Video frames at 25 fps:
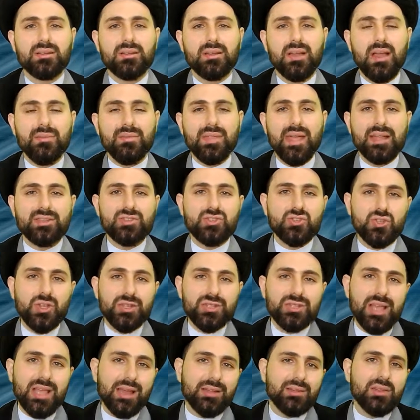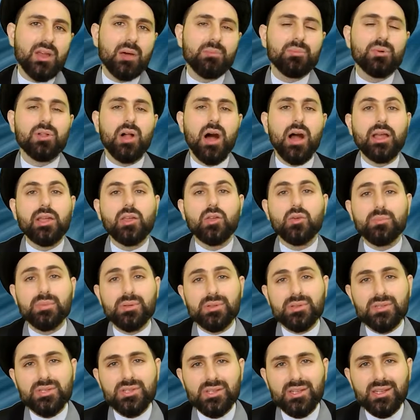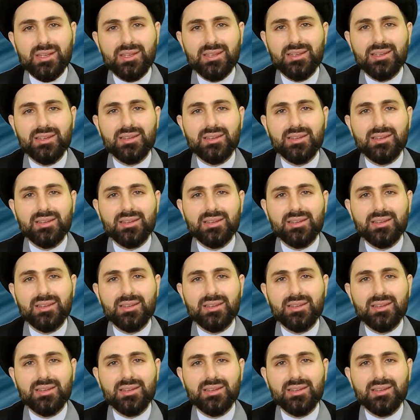And that's just that double occupancy.